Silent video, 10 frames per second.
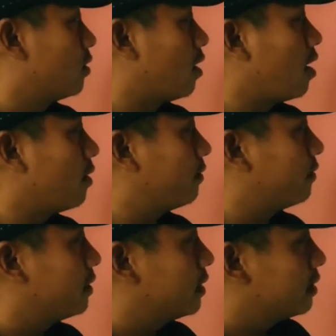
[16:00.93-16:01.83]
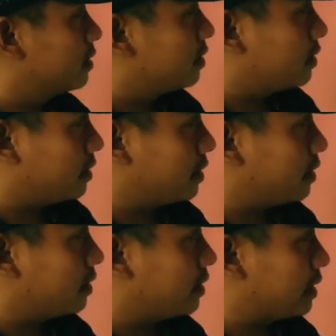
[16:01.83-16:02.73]
of
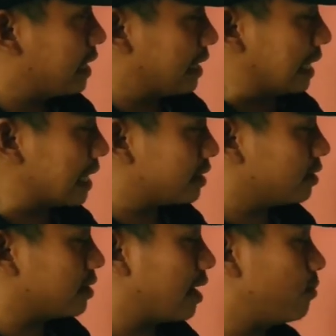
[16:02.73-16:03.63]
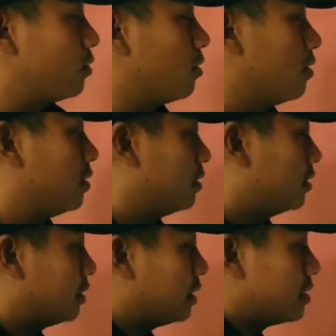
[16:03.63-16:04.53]
an electric dipole,
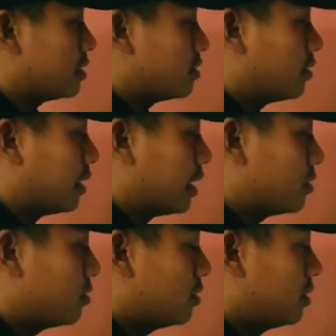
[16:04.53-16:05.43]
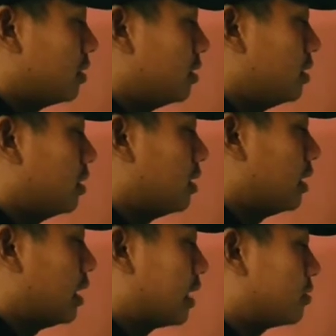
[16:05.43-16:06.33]
this is known as
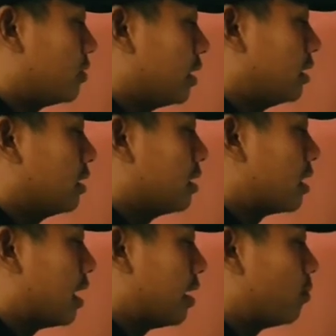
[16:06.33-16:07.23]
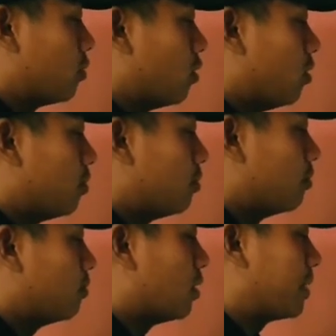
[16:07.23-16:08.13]
electric dipole
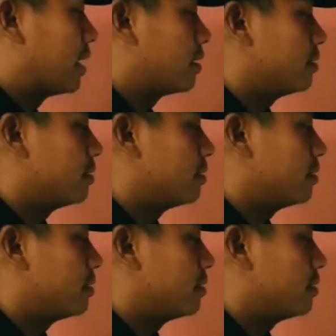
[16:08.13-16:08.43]
moment,